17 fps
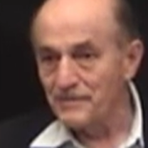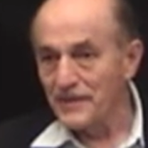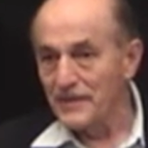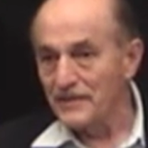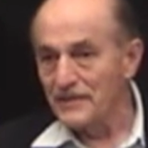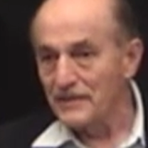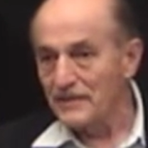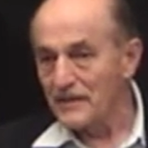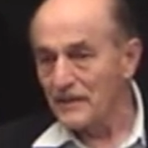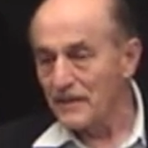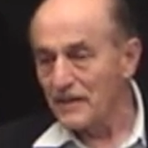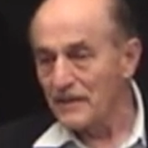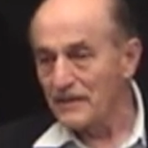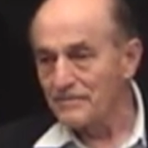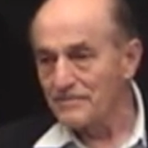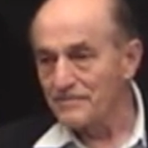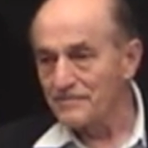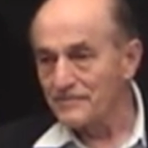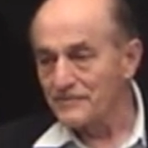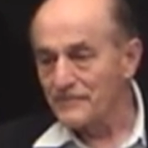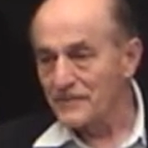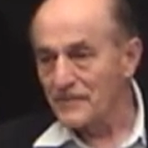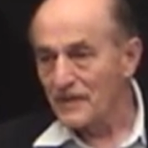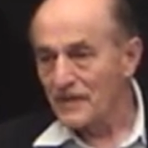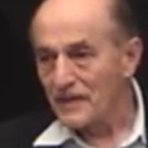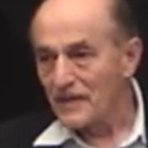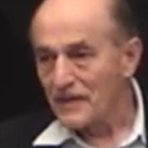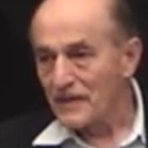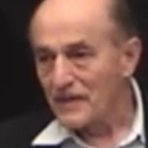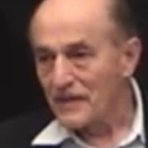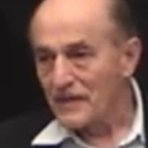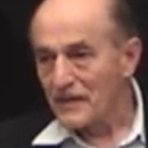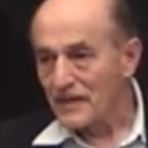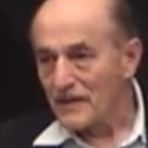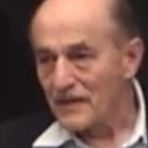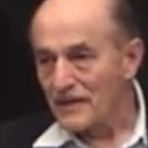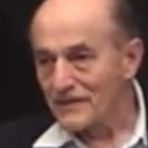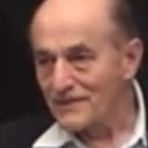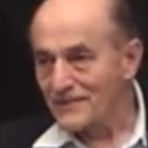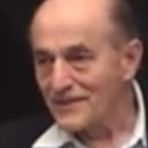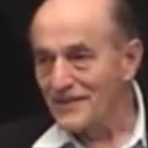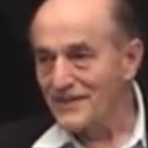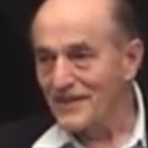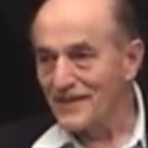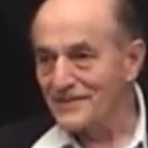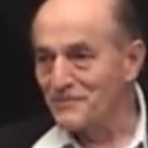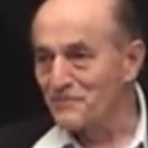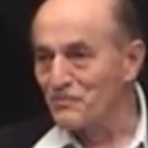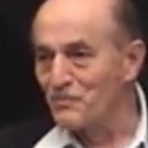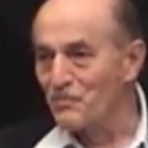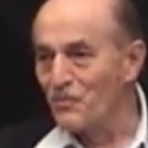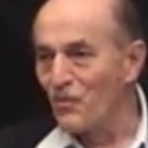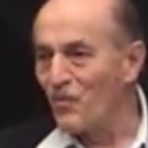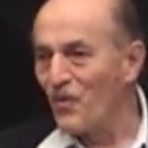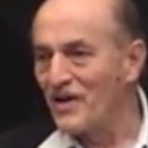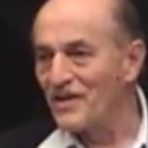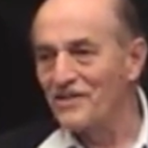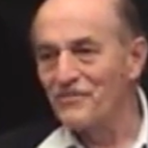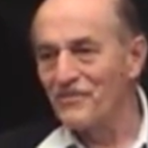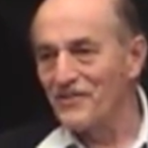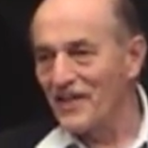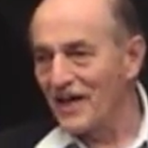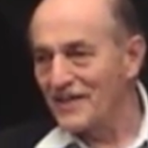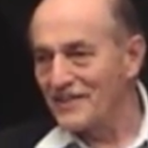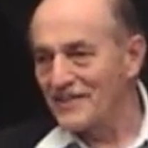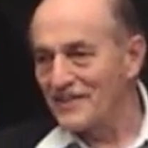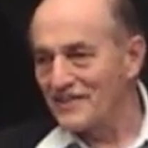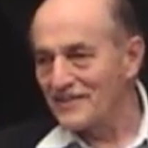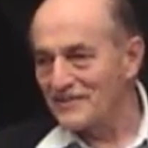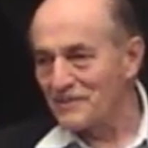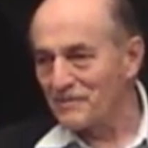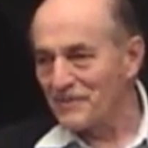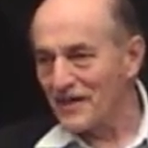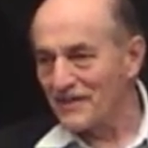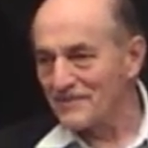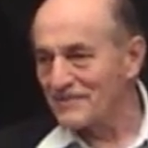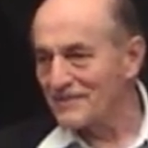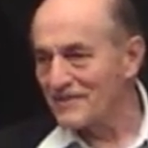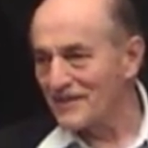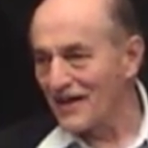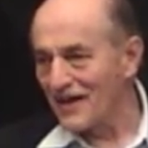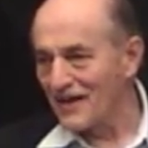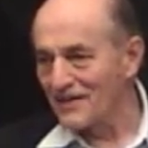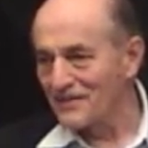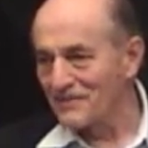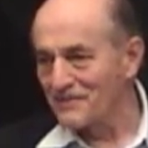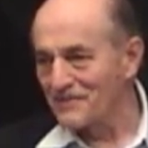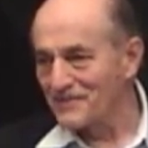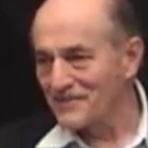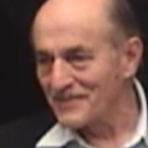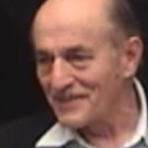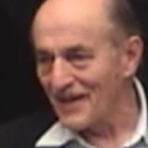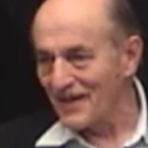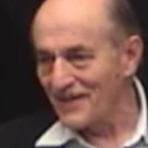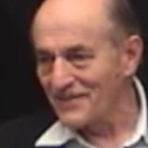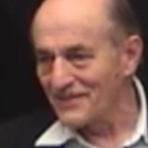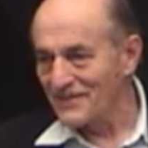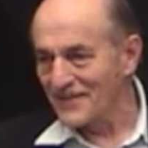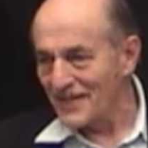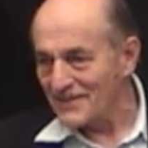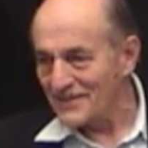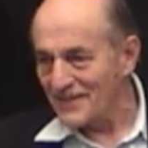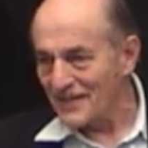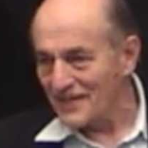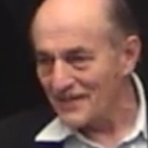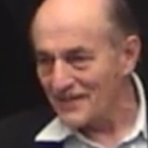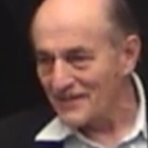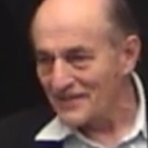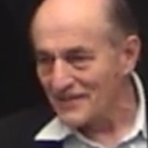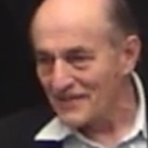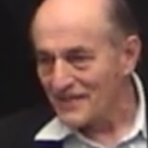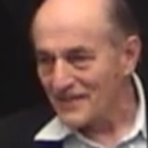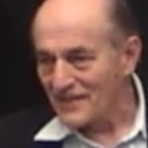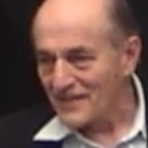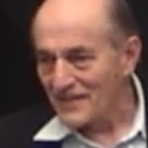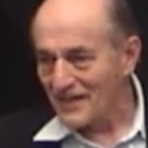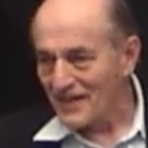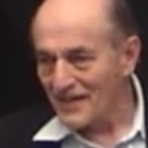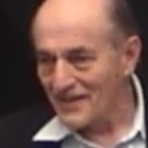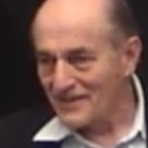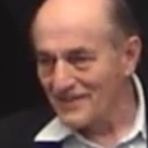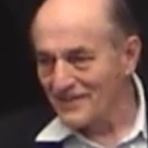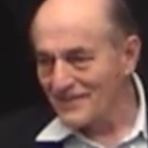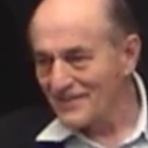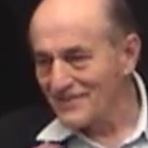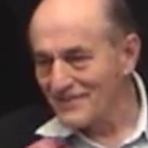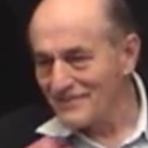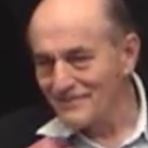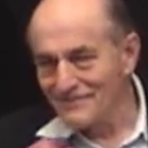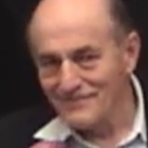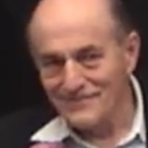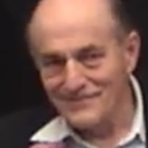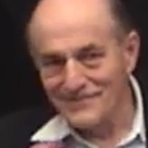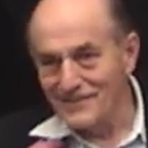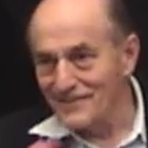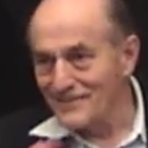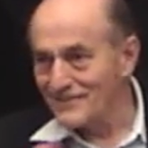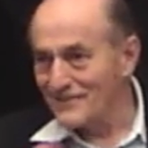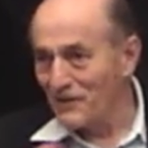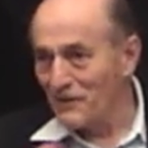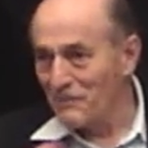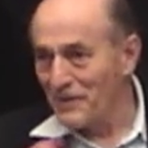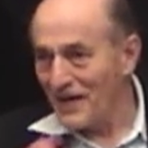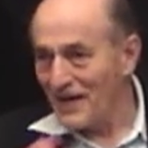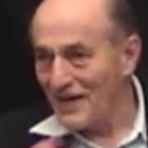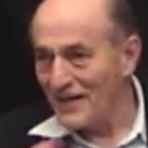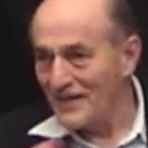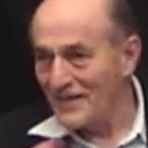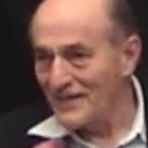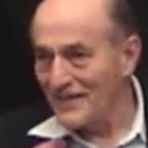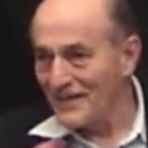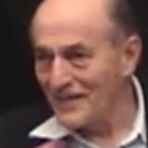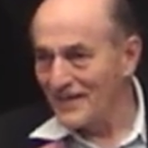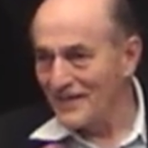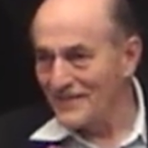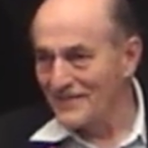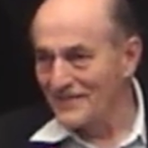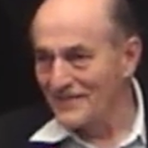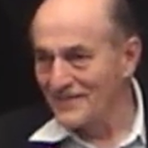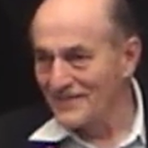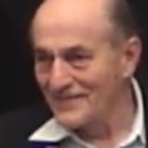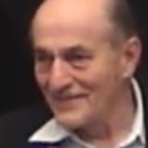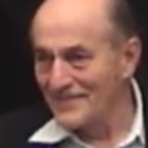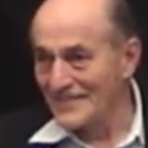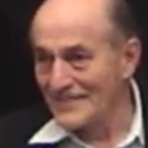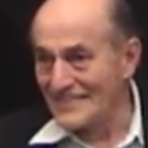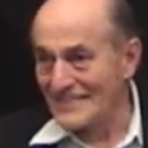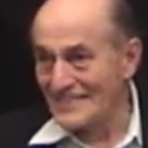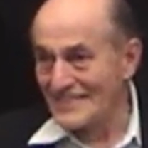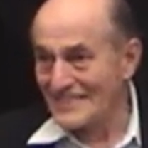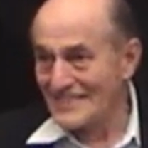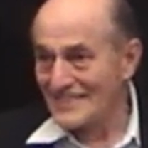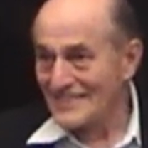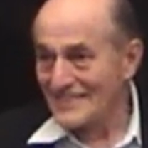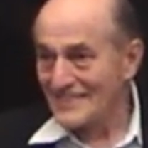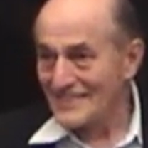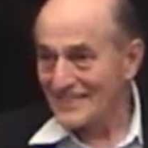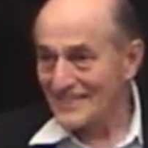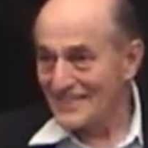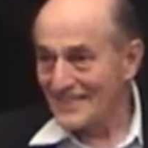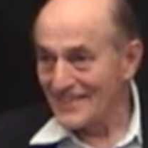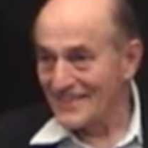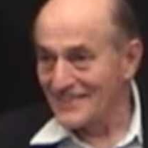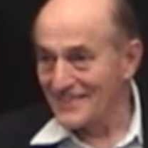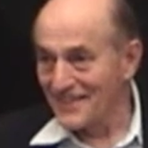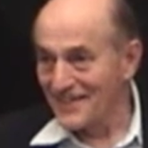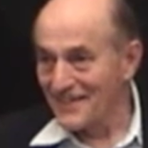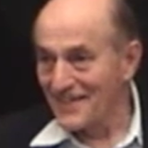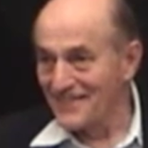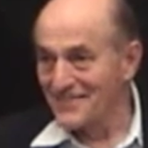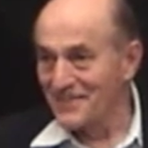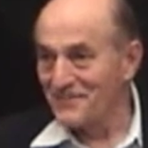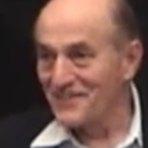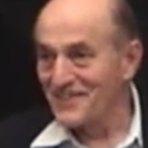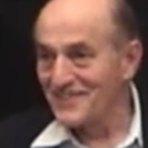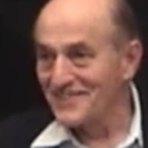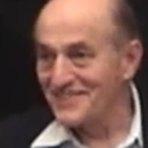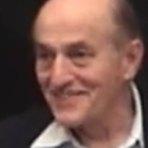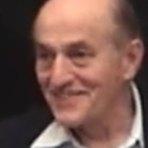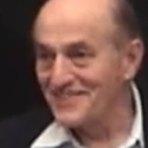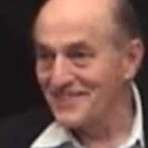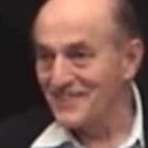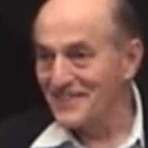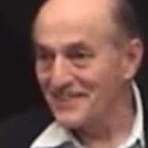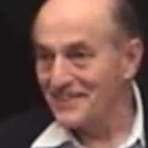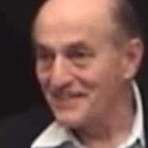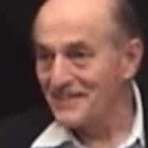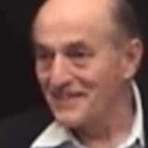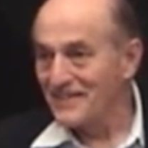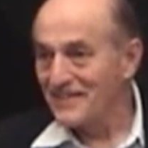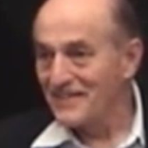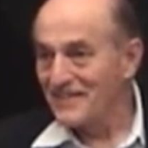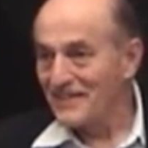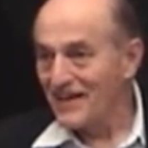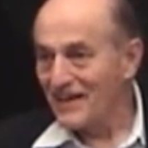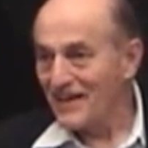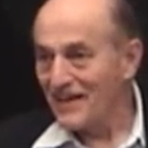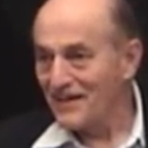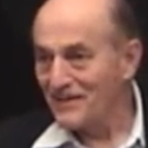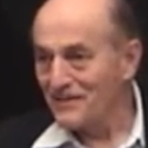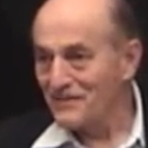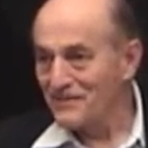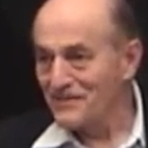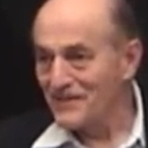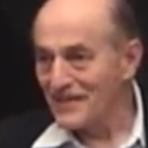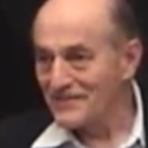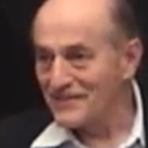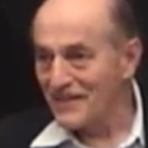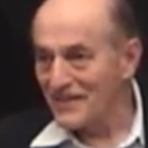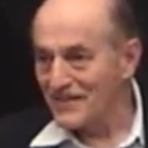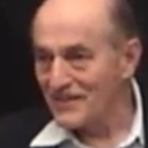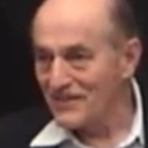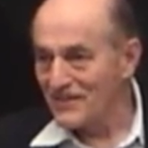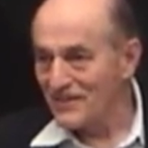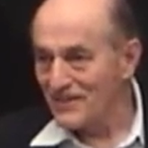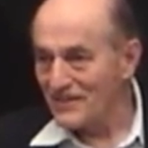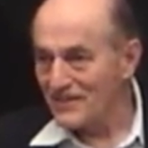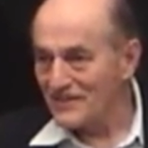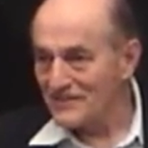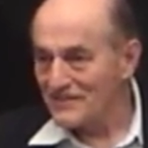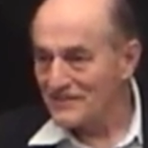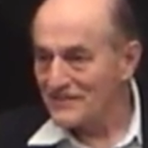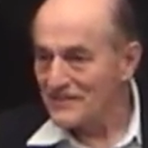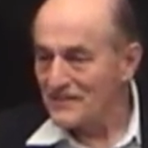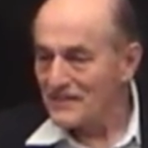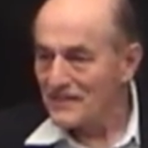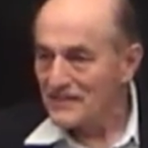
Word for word: been, um, he has wonderful ideas about how to, how to get there. And you know, years go by and it's a little difficult to see how that's getting along,